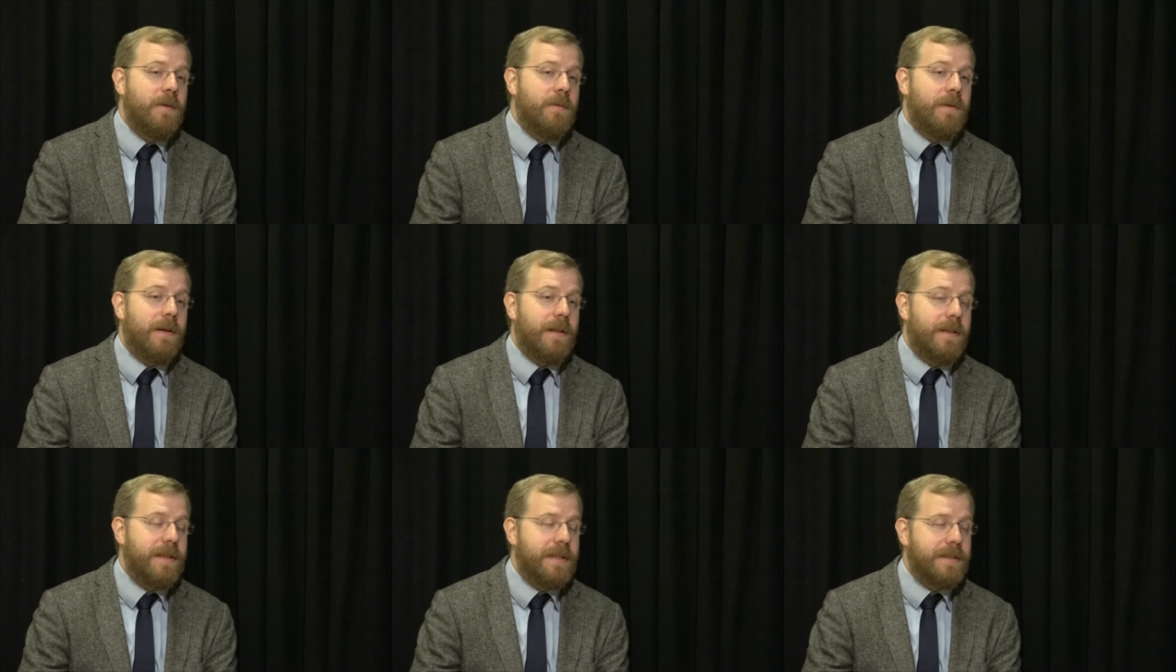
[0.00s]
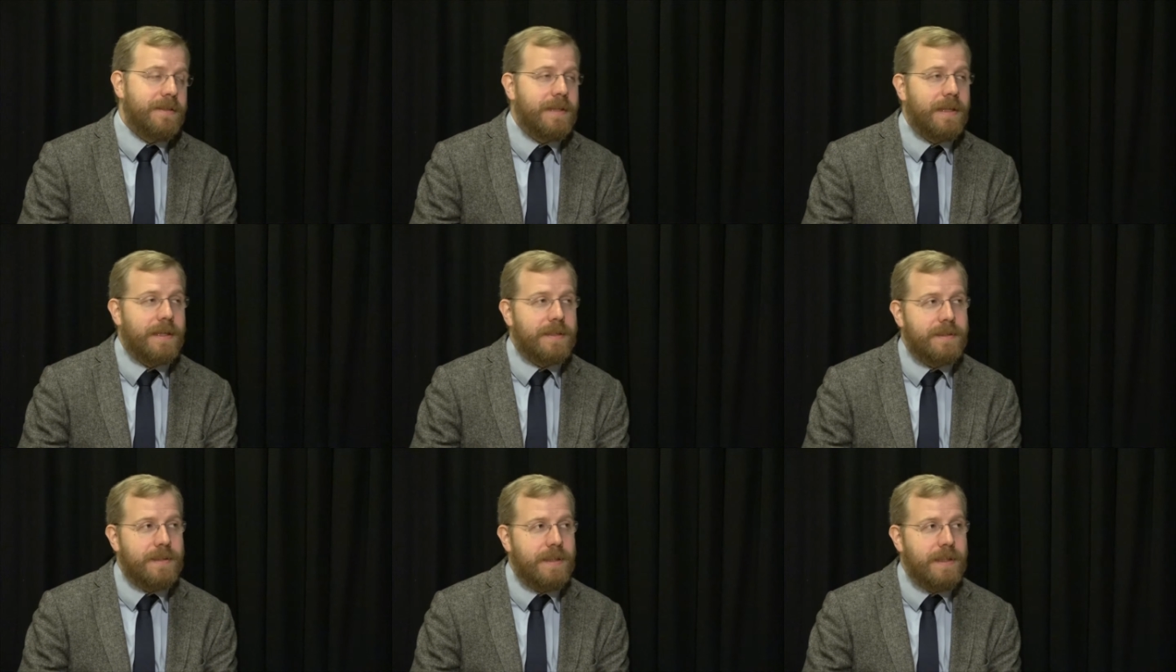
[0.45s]
well, this
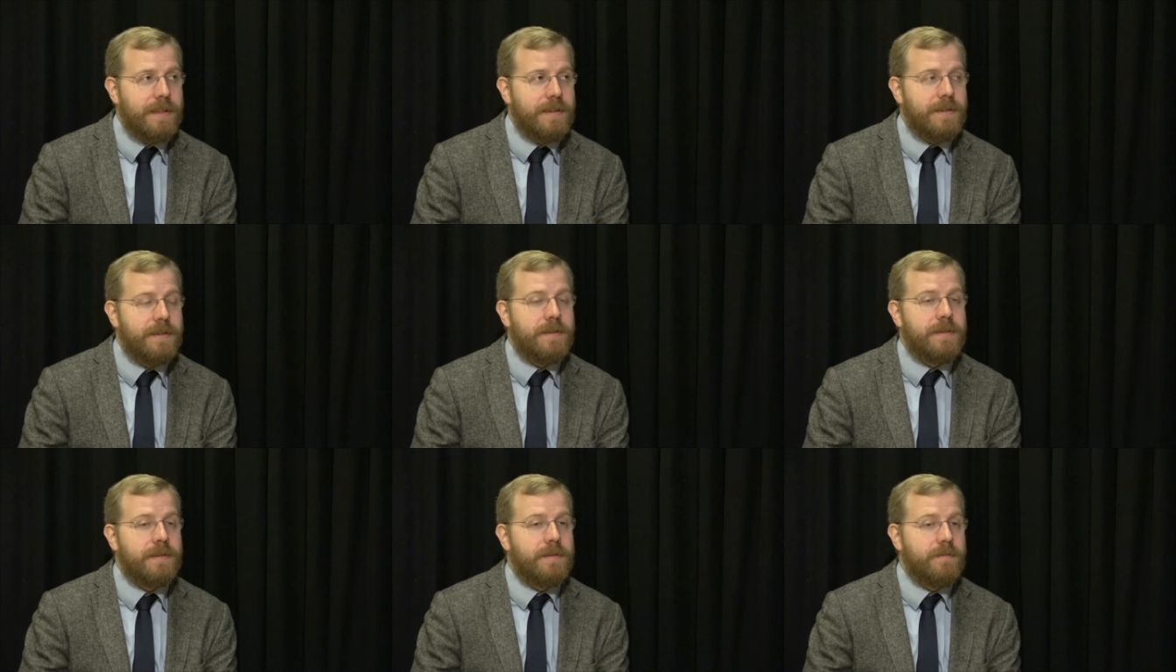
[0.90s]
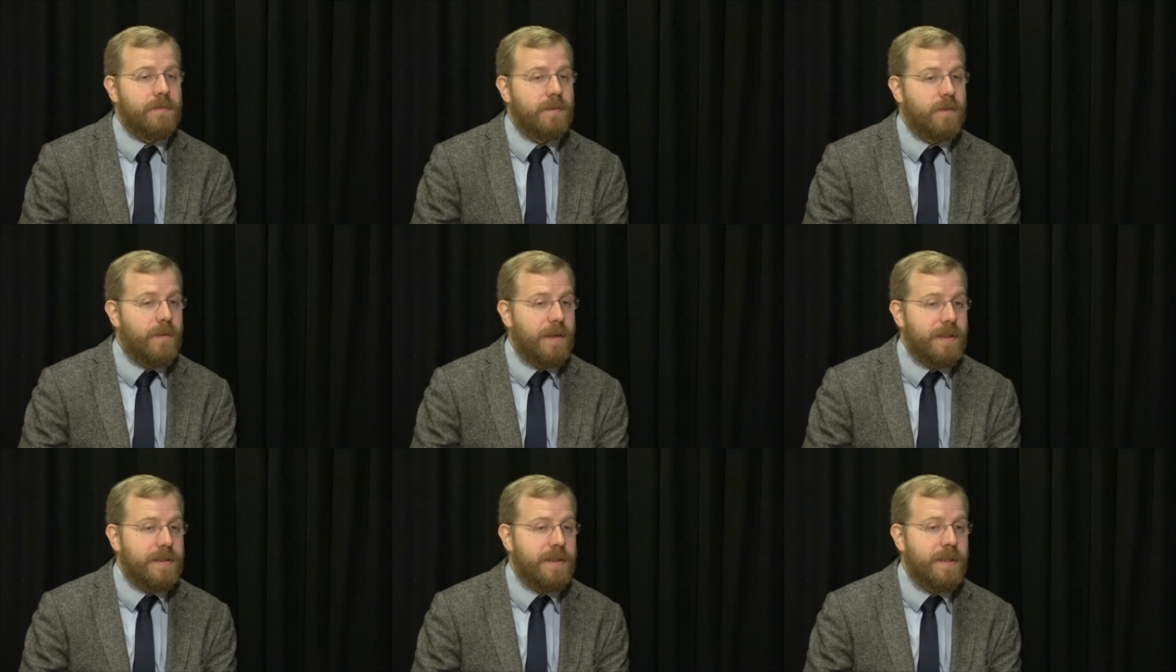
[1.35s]
text is
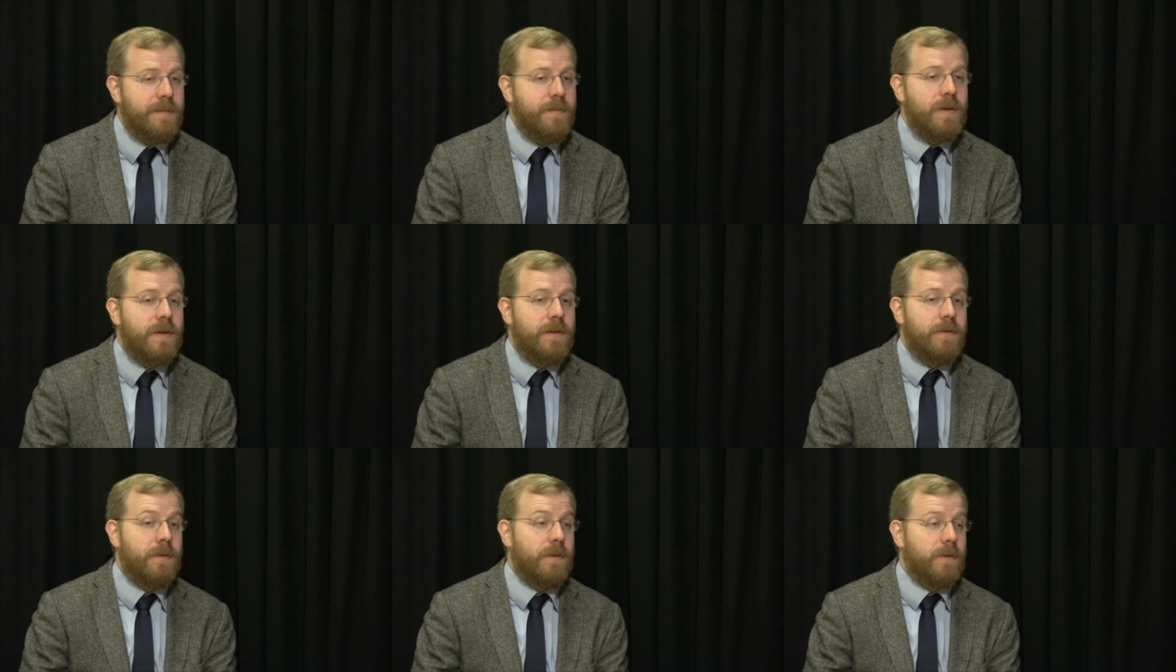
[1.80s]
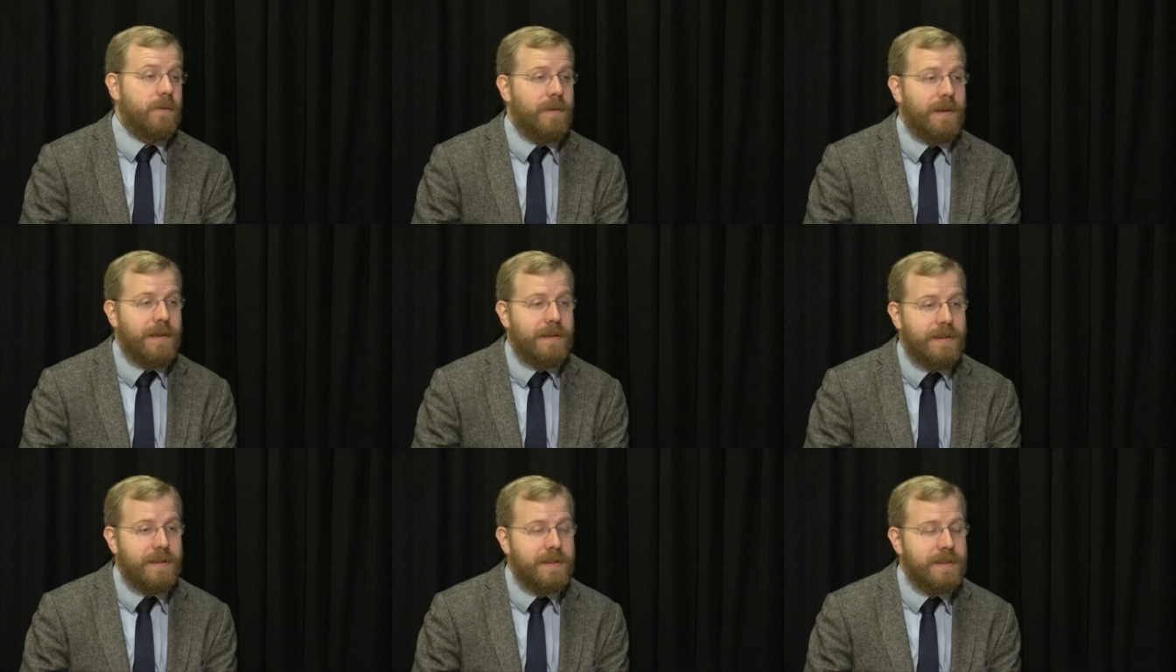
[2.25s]
quite similar or
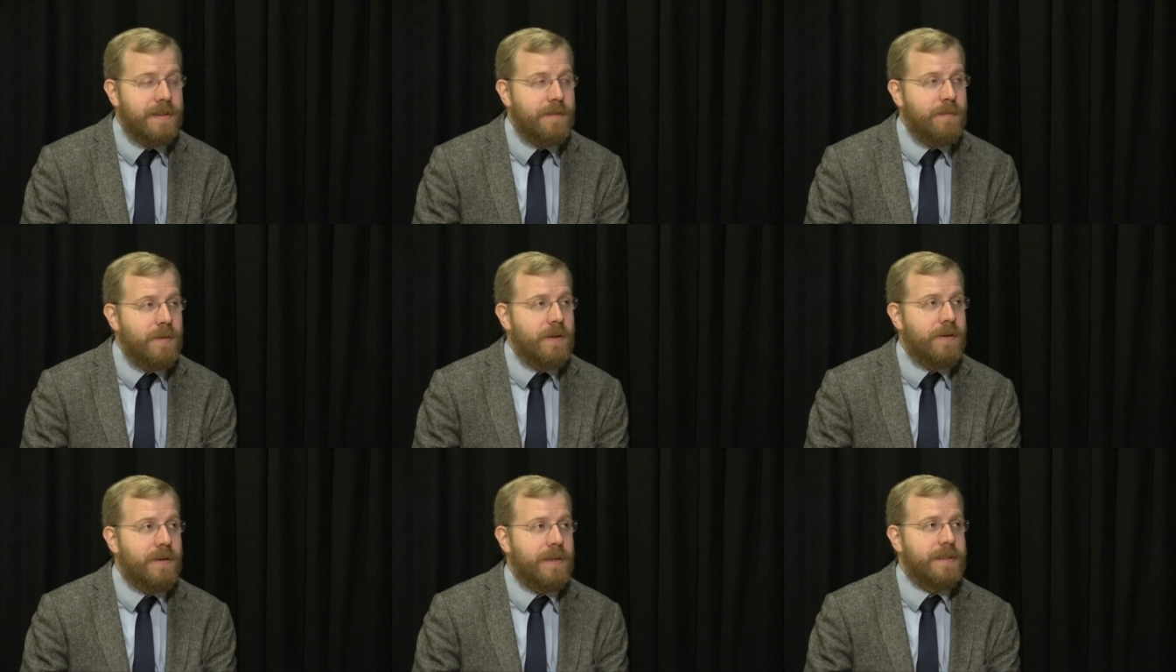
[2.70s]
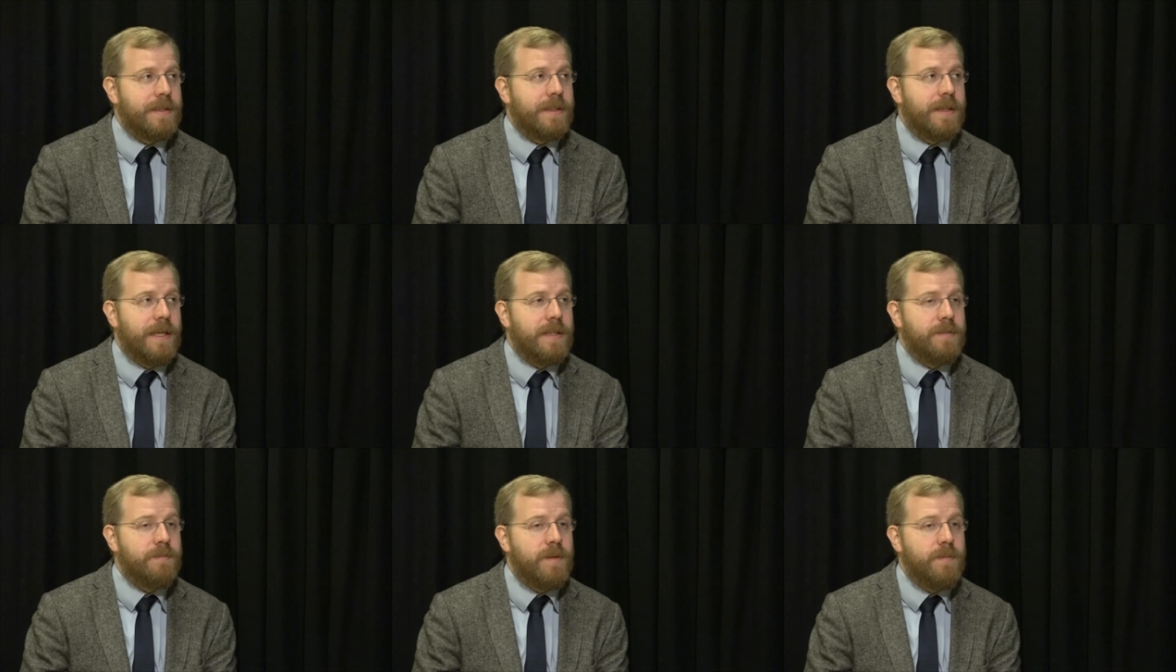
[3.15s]
quite dissimilar, as the
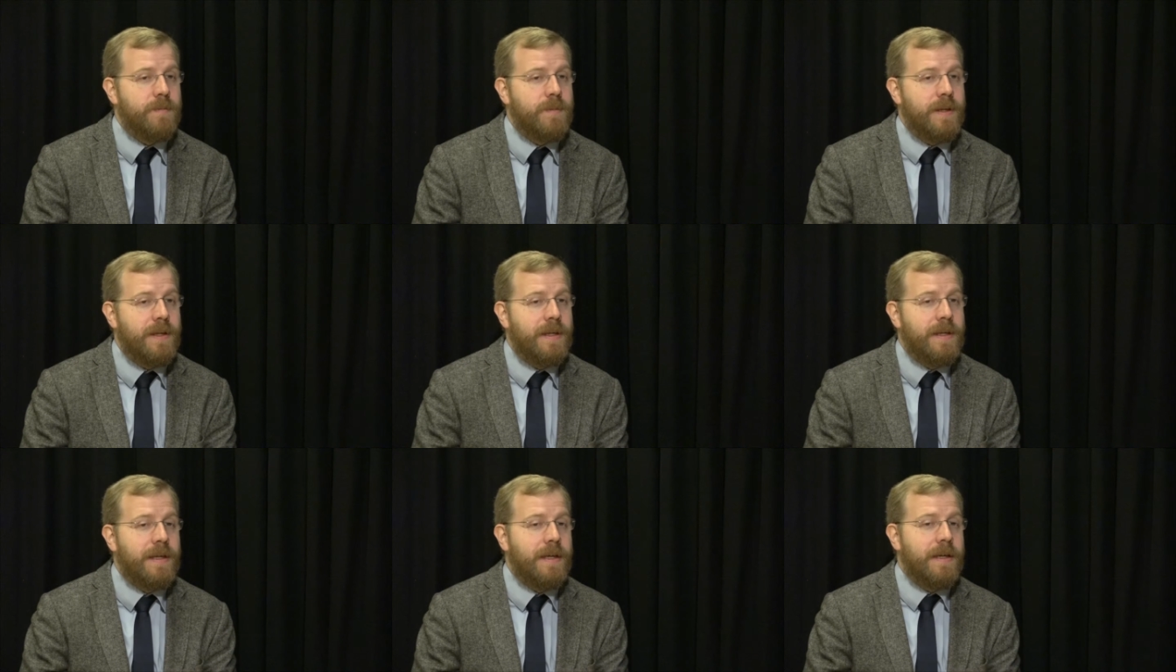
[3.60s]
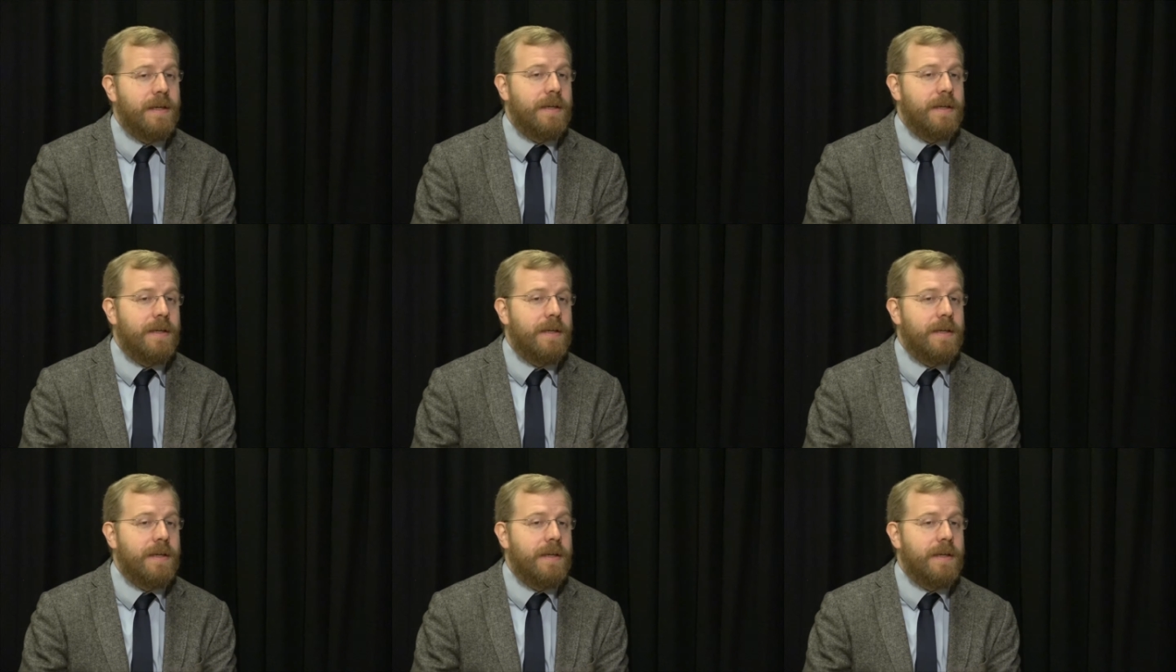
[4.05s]
case may be,